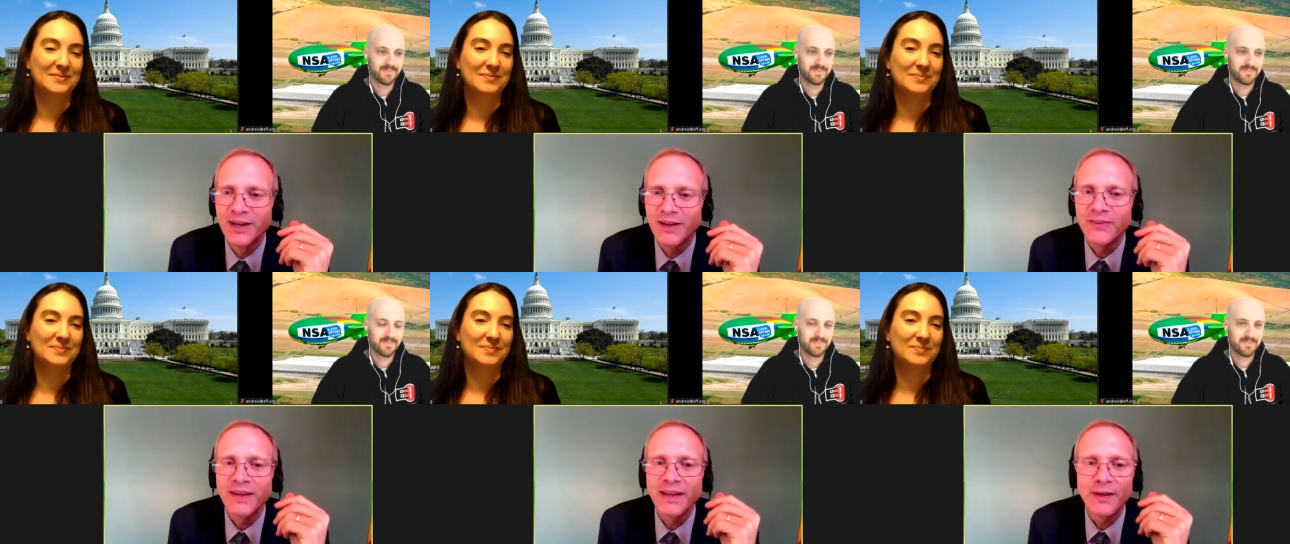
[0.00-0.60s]
Speaker 1: let's
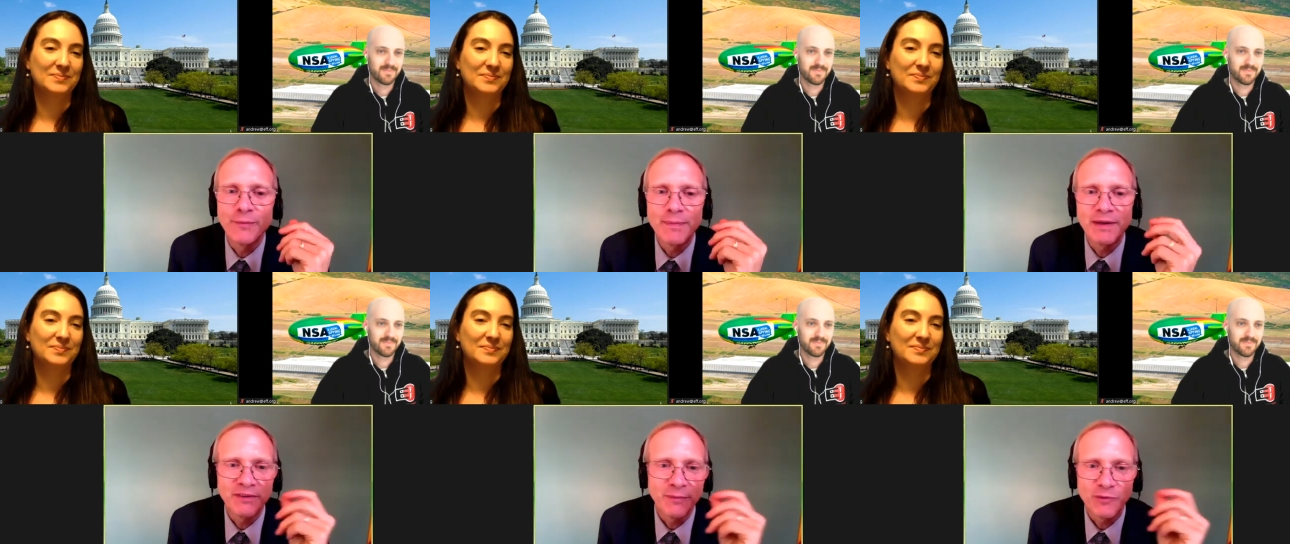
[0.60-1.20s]
say there might be
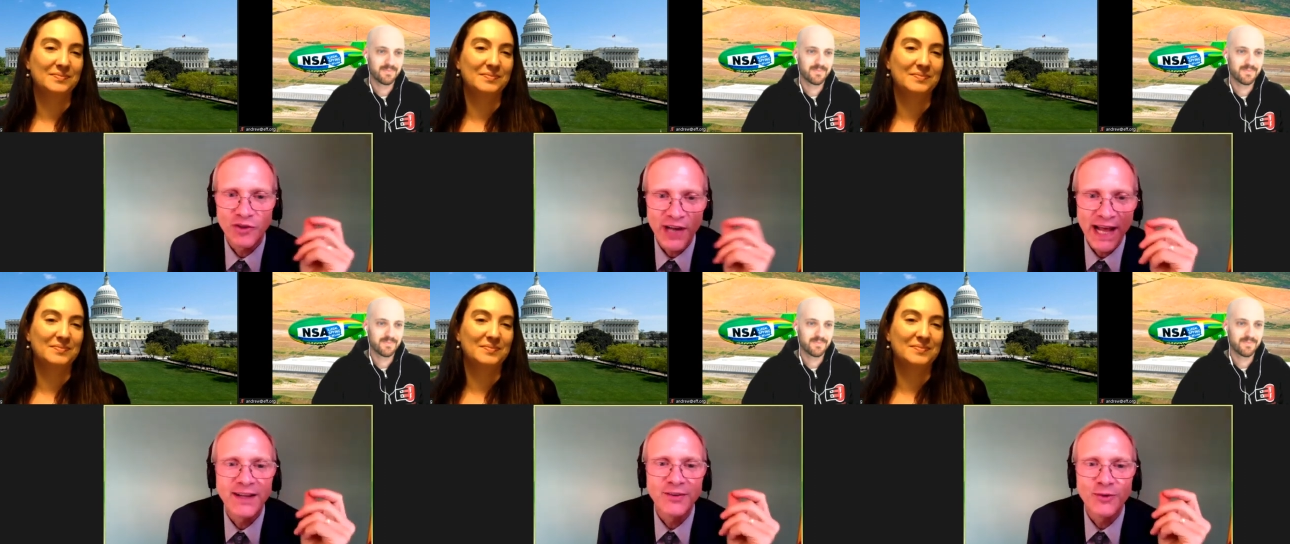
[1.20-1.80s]
some
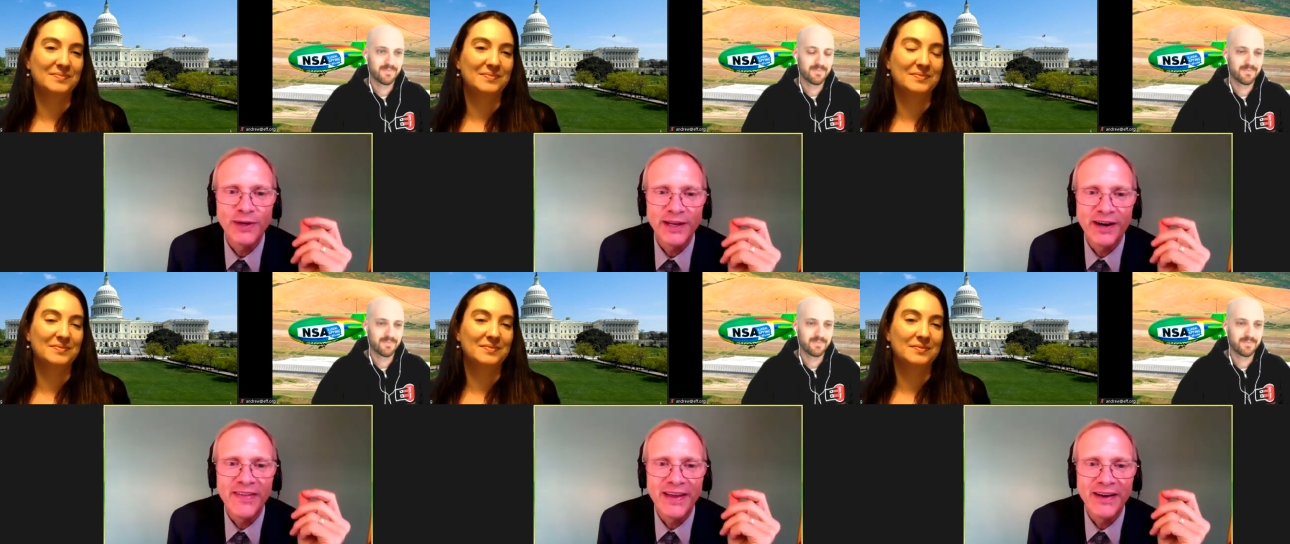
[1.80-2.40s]
shenanigans going
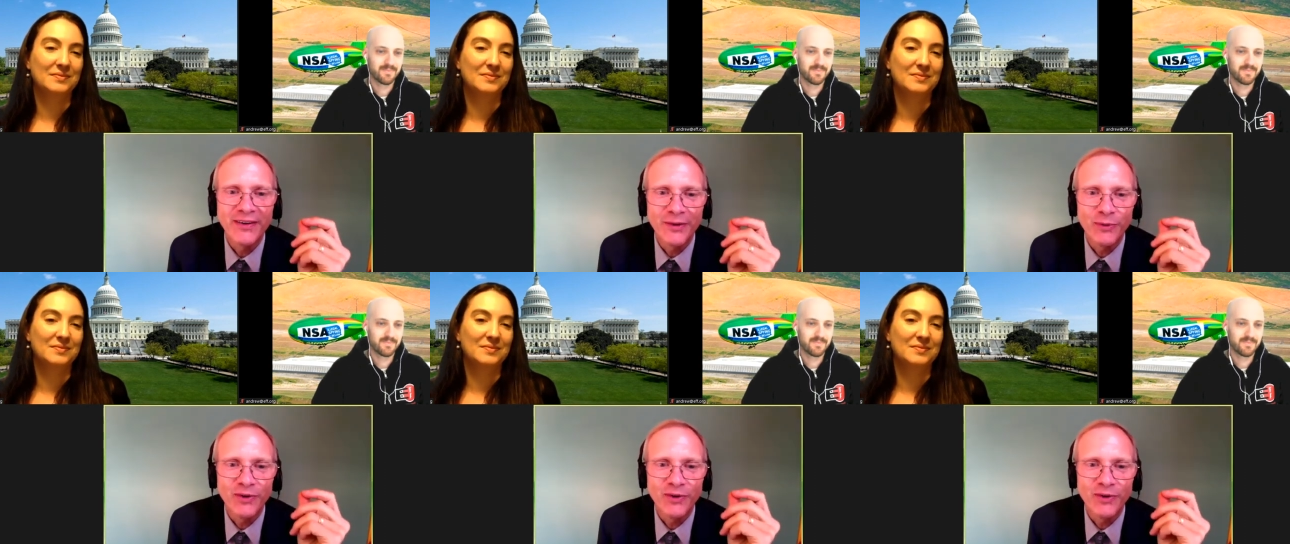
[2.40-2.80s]
on there. In other words,